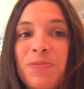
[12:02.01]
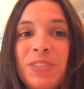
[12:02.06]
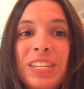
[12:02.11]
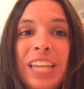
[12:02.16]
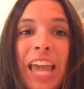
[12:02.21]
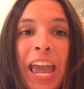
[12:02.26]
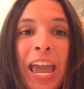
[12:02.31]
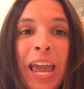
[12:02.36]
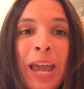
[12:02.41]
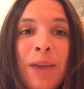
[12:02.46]

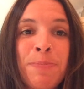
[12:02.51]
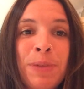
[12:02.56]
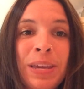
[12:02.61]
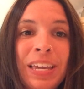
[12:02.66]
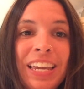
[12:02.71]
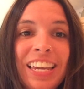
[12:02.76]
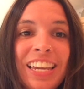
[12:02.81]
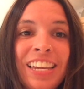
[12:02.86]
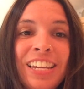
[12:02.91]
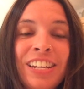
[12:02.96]
Yay,
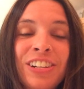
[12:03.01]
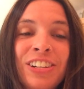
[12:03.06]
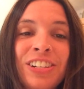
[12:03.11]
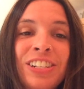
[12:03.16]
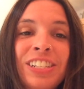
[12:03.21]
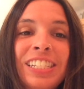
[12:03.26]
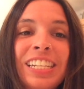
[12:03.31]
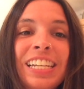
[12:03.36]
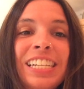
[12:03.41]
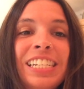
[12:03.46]
picky
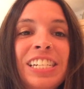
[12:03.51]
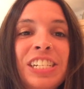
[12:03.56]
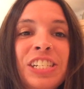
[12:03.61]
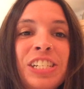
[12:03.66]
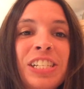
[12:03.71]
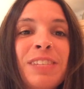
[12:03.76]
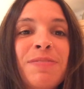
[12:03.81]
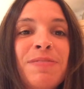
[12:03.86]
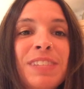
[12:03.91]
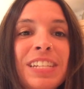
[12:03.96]
eaters, and
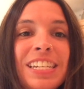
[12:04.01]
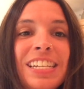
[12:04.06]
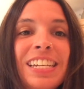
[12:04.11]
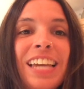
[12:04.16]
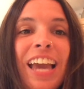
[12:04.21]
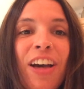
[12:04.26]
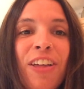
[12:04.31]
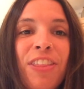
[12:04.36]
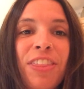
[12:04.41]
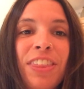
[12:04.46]
teaching them to
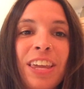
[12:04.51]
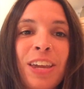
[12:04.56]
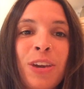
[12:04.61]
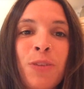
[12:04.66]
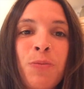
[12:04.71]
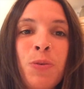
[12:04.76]
eat healthy.